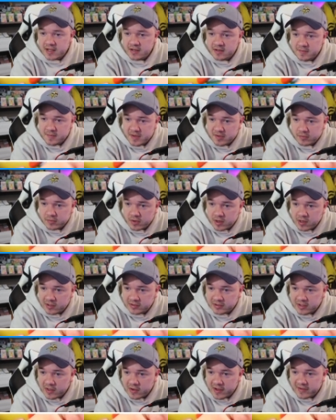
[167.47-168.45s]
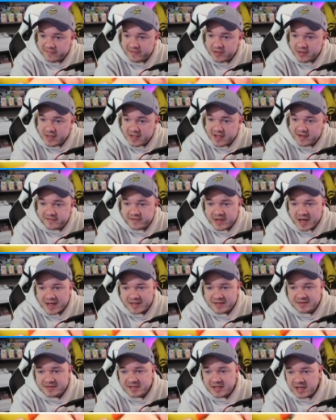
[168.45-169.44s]
I could be wrong though. I feel like I've
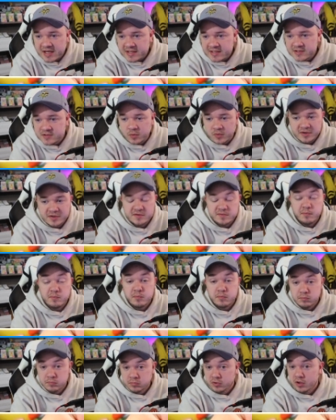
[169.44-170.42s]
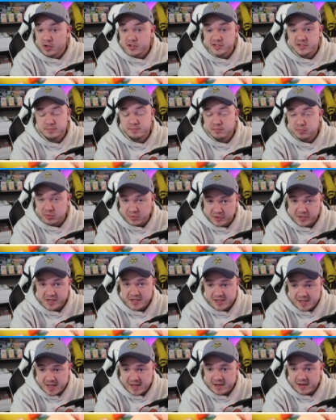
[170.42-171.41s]
gotten 10s where it's looks
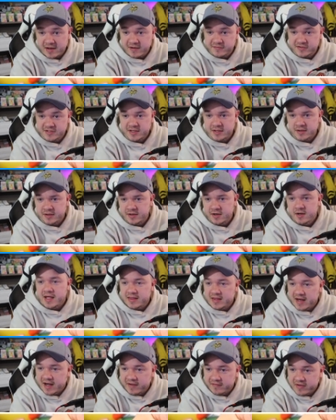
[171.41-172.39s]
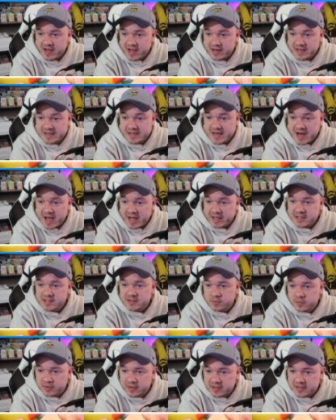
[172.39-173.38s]
pretty dang off center. And then I've got
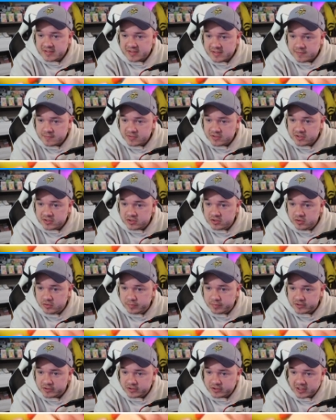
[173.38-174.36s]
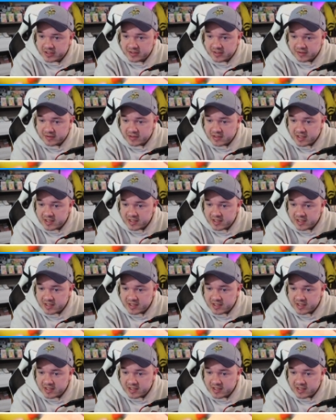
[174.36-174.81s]
nines where they seem super strict on